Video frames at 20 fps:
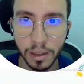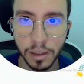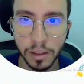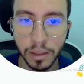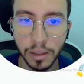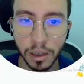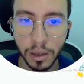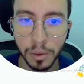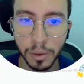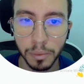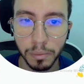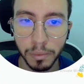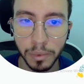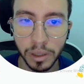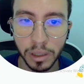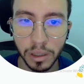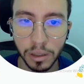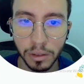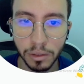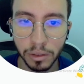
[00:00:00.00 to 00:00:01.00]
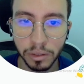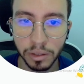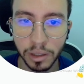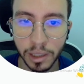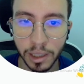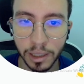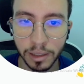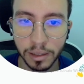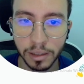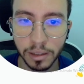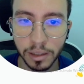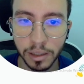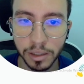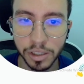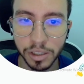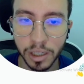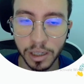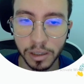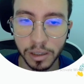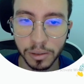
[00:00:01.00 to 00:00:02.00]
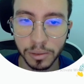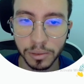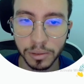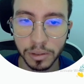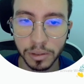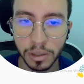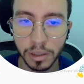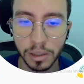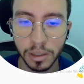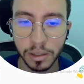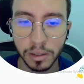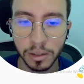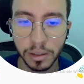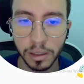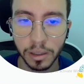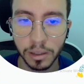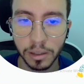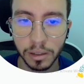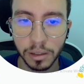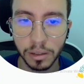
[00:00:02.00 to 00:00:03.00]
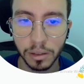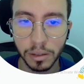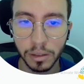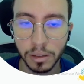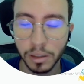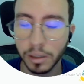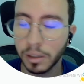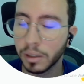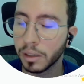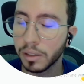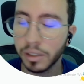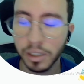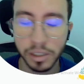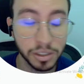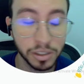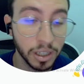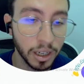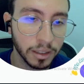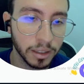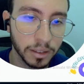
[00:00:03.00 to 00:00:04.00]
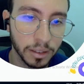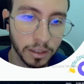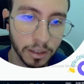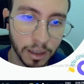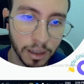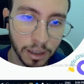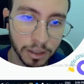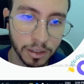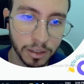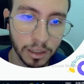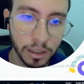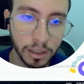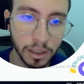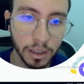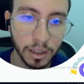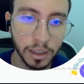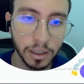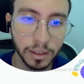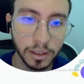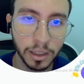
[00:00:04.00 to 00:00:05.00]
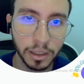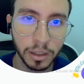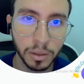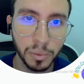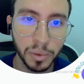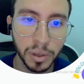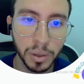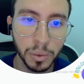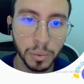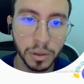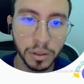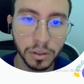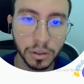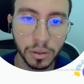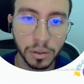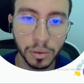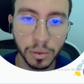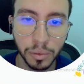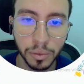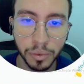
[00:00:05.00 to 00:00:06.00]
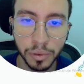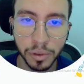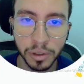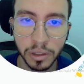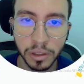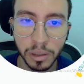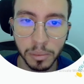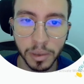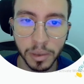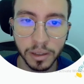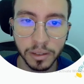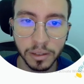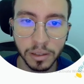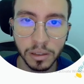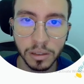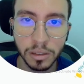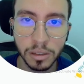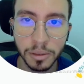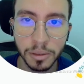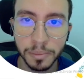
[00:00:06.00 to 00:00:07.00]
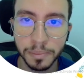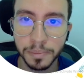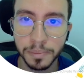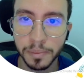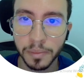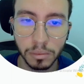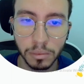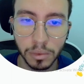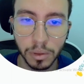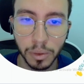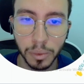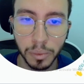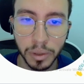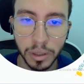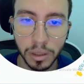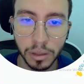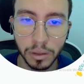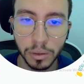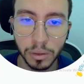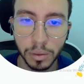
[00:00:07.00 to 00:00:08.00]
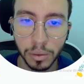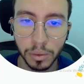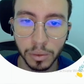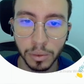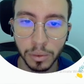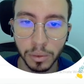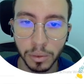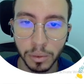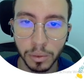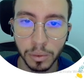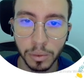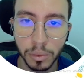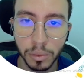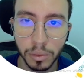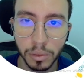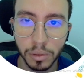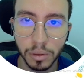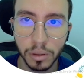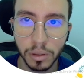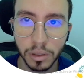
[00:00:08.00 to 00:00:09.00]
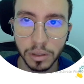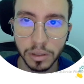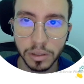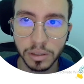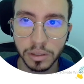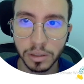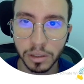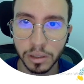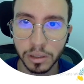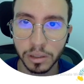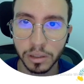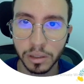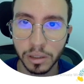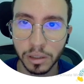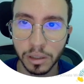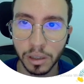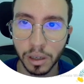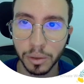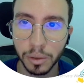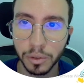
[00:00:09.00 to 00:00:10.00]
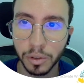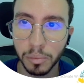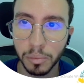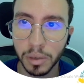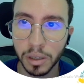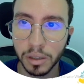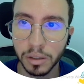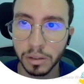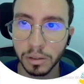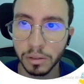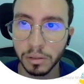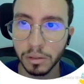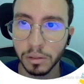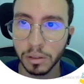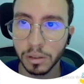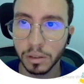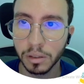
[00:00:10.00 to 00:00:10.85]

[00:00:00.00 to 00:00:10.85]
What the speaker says: Now we need to select the channels that the chats actually that we want to forward the message. We need to start the automation.